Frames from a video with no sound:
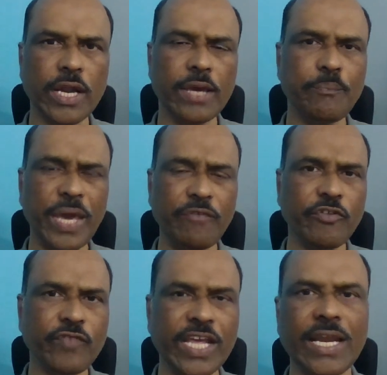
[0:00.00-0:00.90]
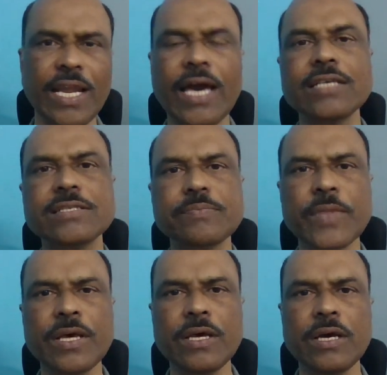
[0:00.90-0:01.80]
I pay 15 lakhs
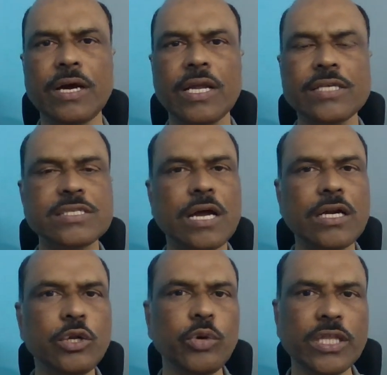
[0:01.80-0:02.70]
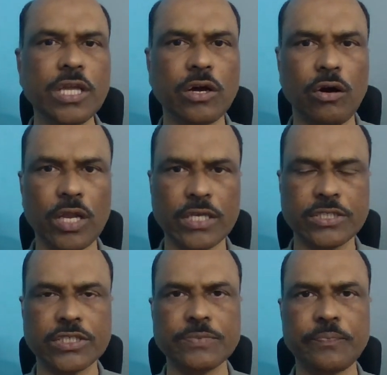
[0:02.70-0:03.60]
and I start doing the
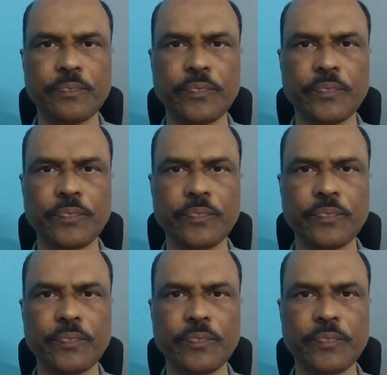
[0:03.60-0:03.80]
college.